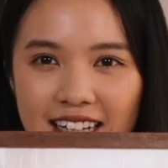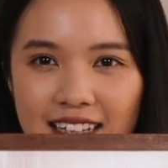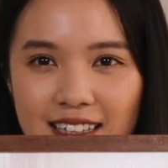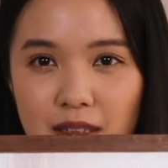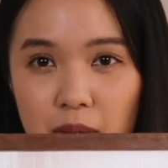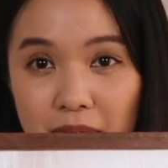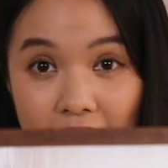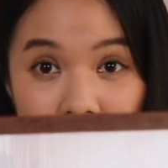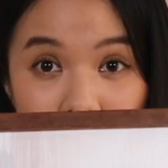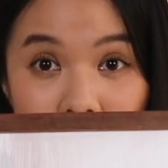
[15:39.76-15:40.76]
Uh, but
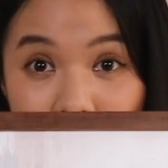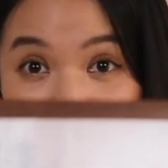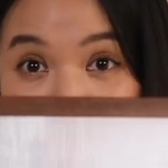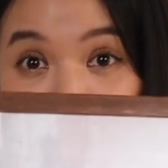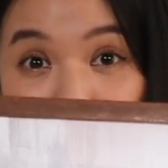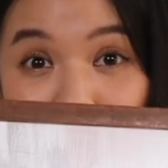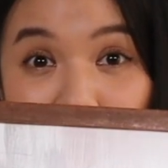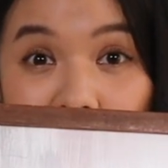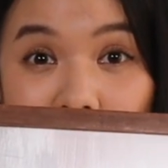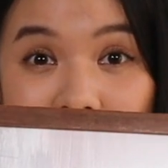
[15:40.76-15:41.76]
yeah, let me know in the
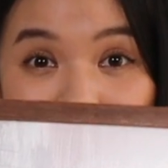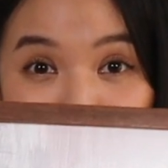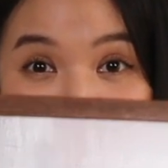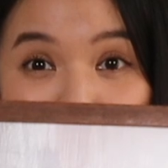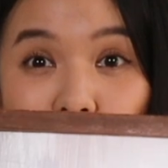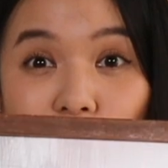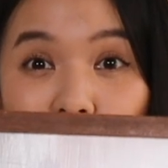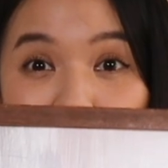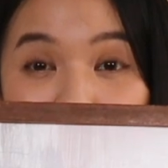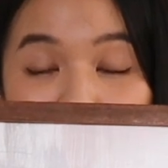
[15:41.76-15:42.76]
comments if you
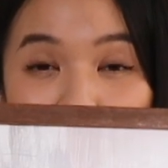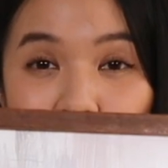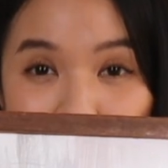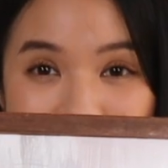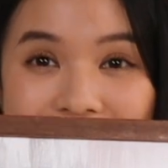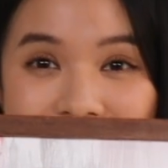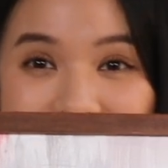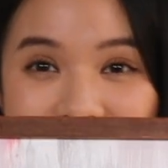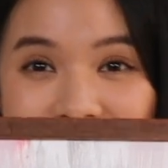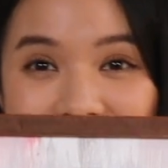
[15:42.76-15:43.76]
know what city